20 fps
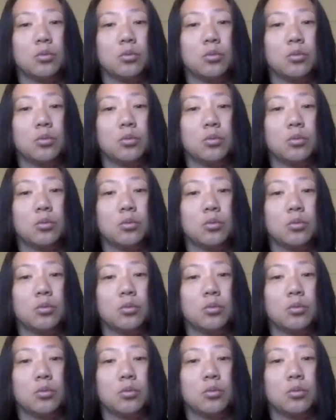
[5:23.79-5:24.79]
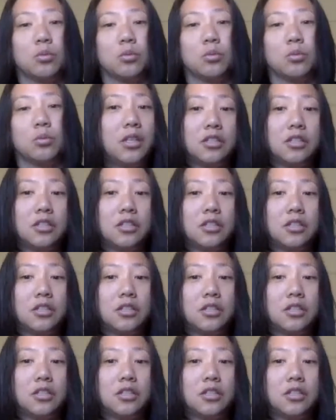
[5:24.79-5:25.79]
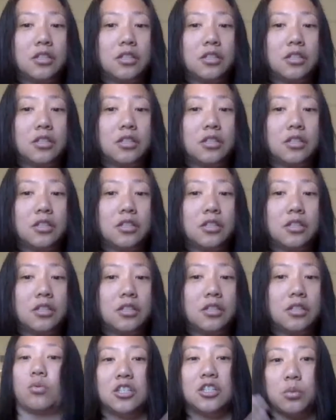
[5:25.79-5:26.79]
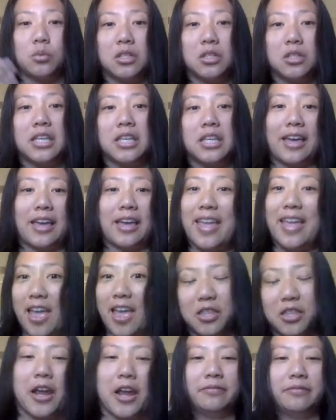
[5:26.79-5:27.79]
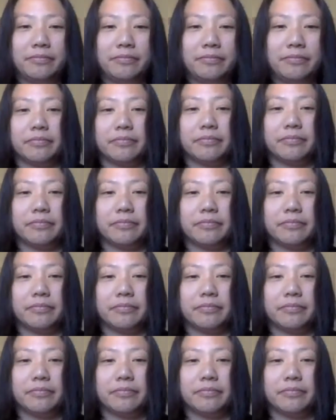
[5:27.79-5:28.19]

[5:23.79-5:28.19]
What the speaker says: So really just revise to really get everything right.